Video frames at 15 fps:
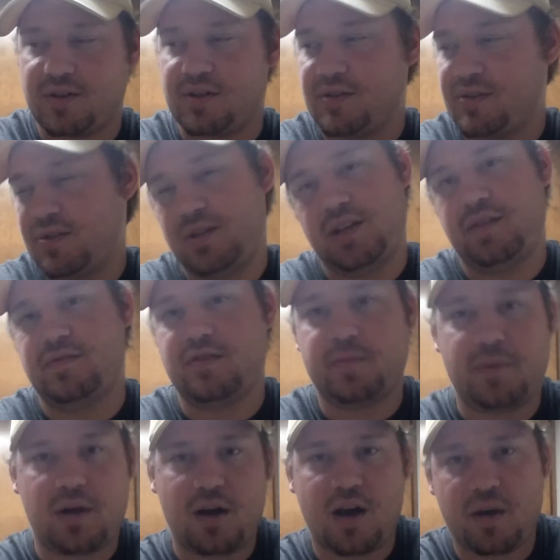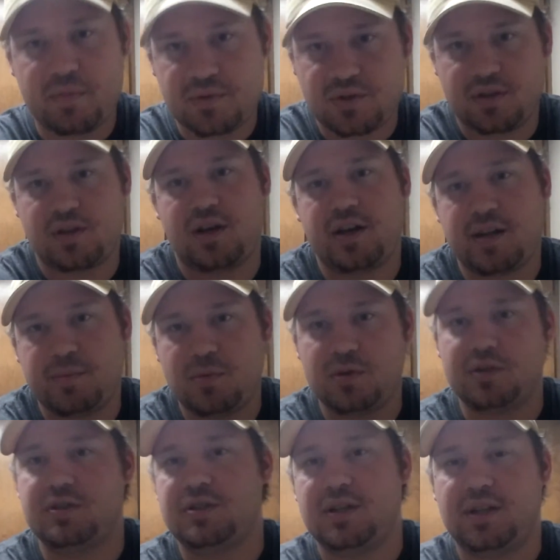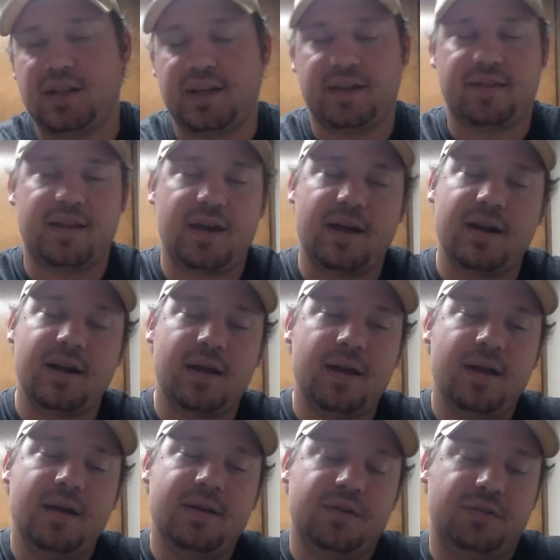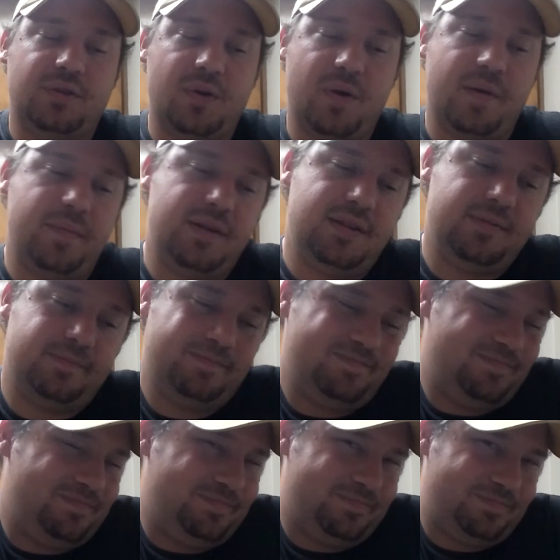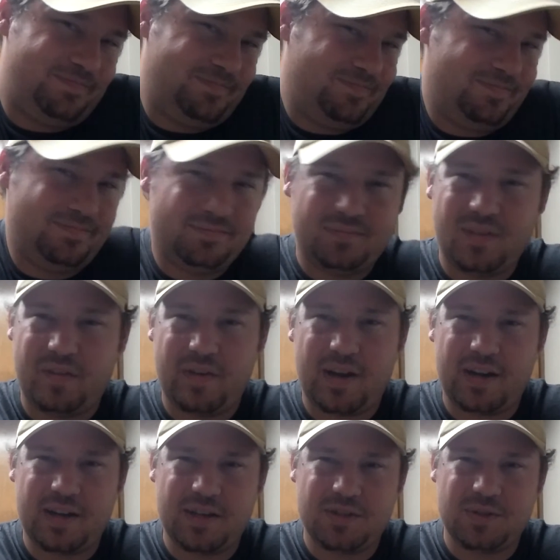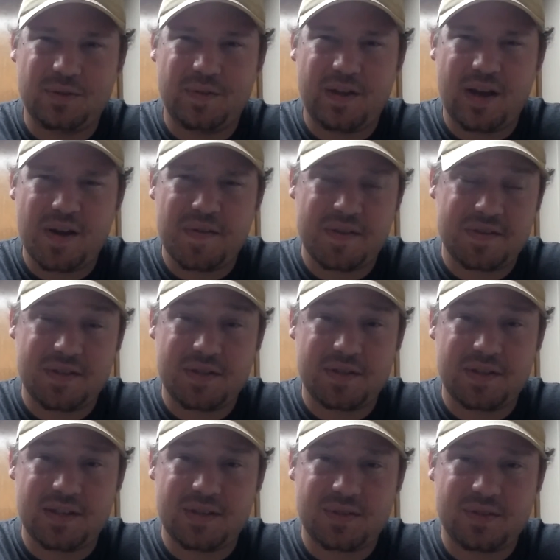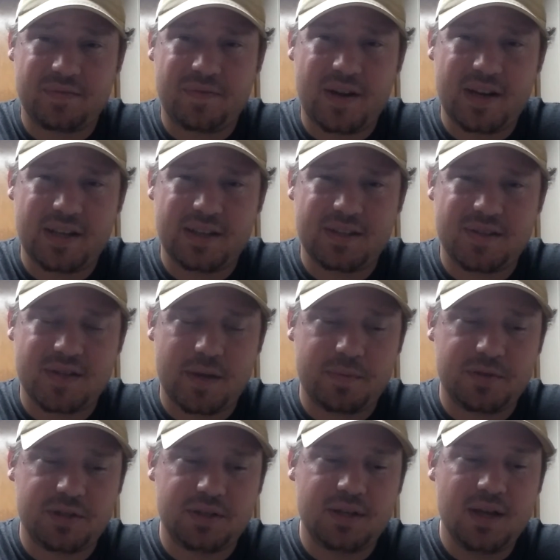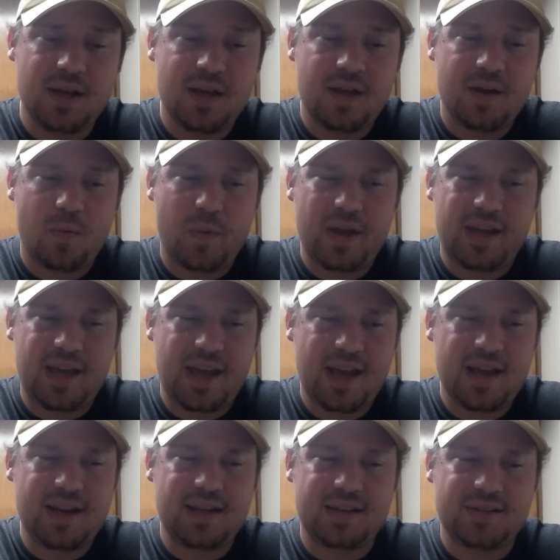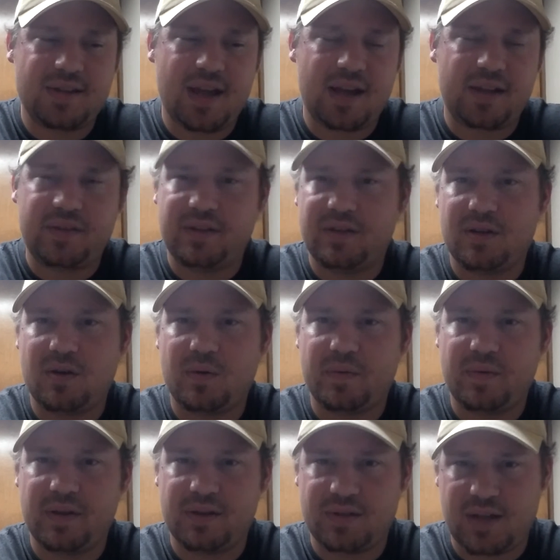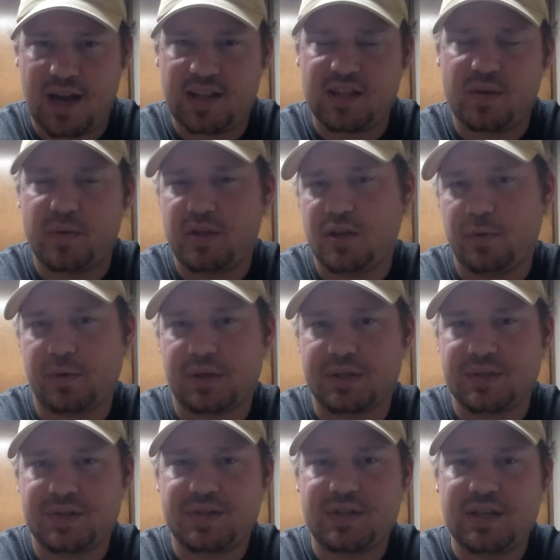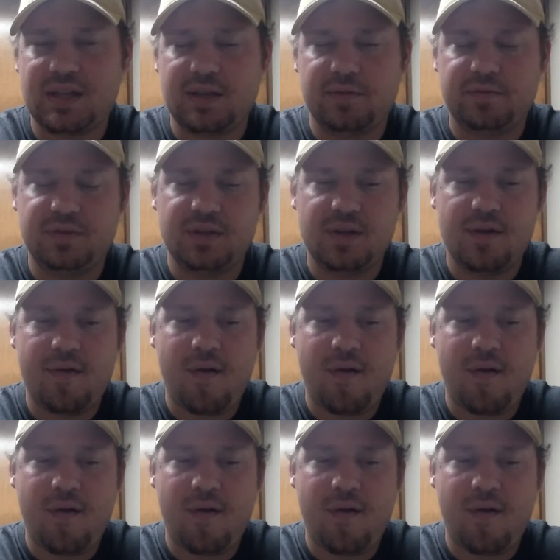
They're conceived in the Bahamas on the honeymoon and shit like that. So, you got an issue there, and that's the other thing is defining conception. We can't exactly know exactly when you were conceived.